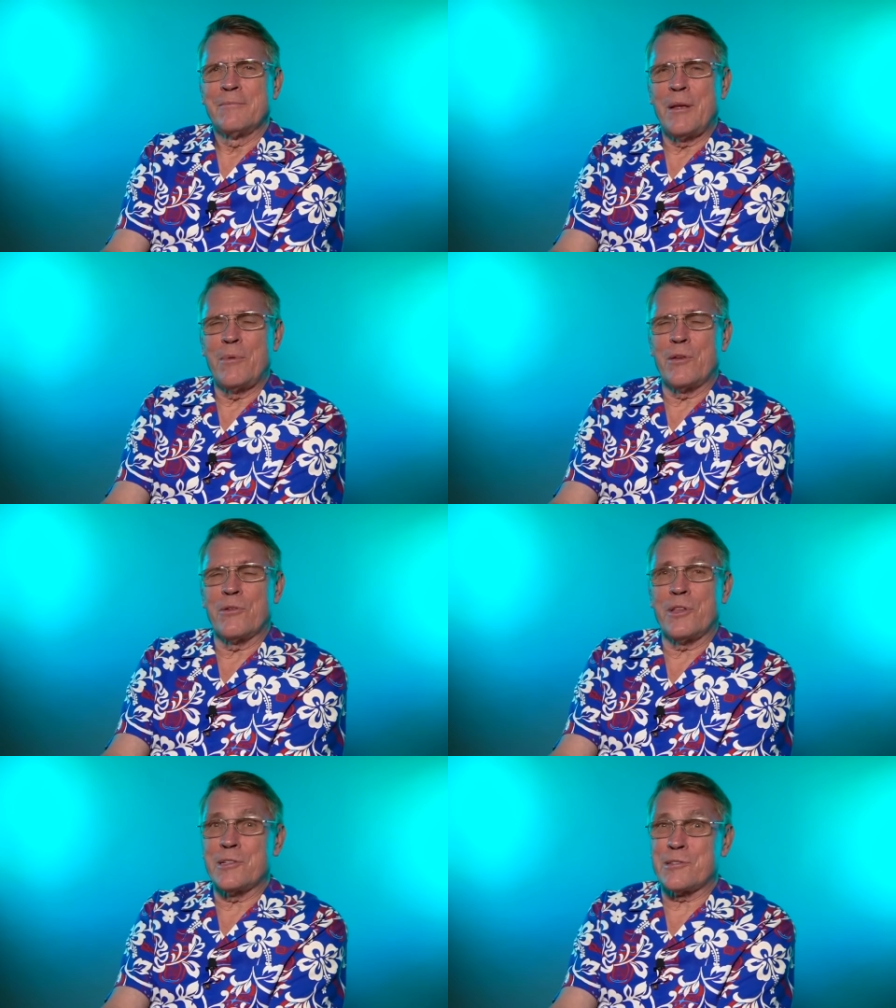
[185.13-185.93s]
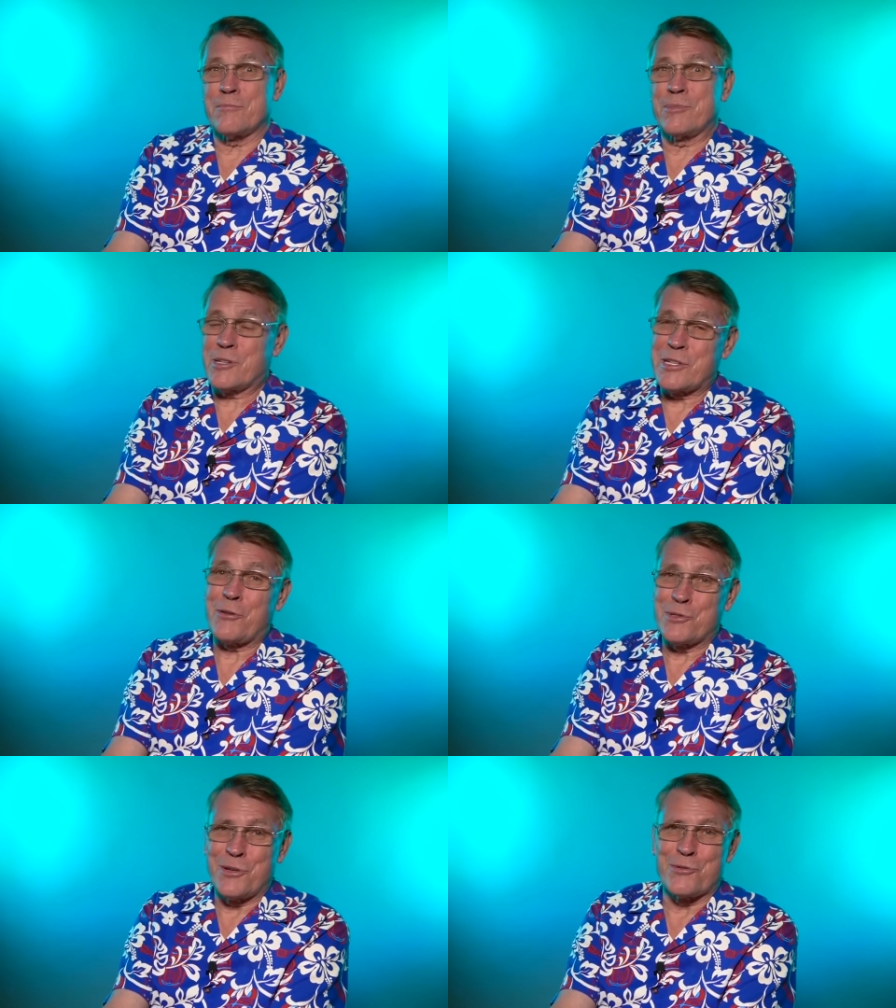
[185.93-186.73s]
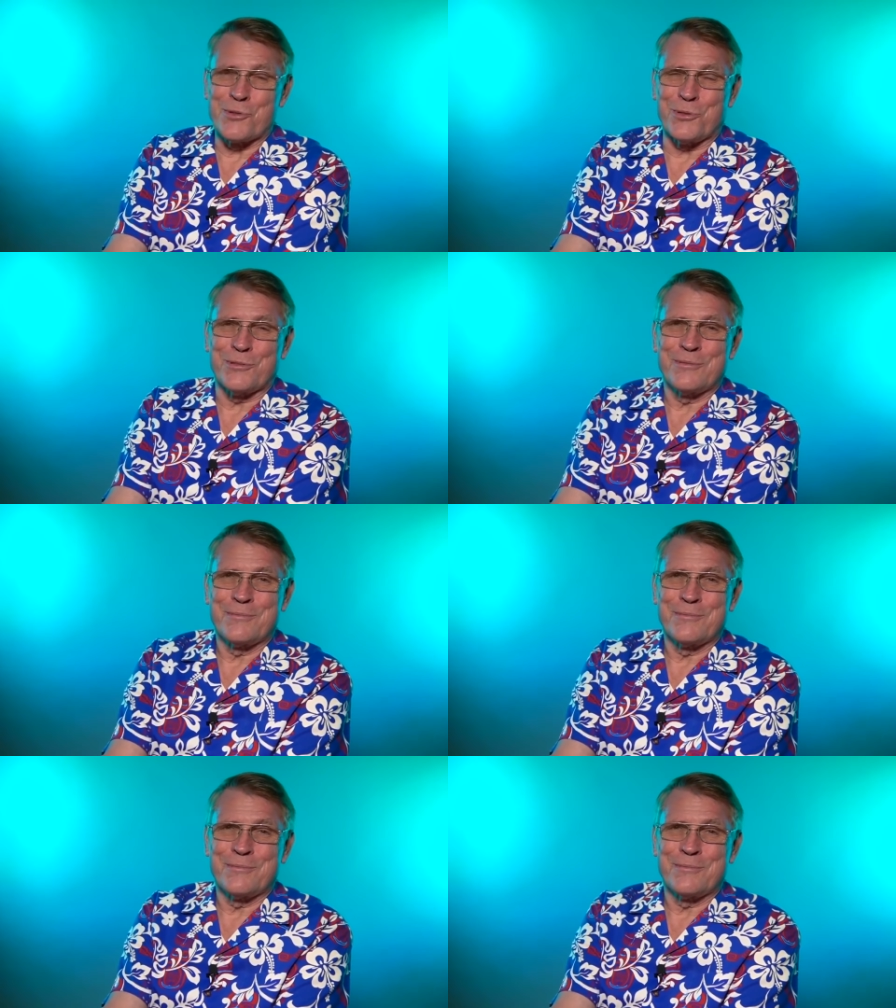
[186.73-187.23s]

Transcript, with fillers: Maybe the earth is six thousand years old.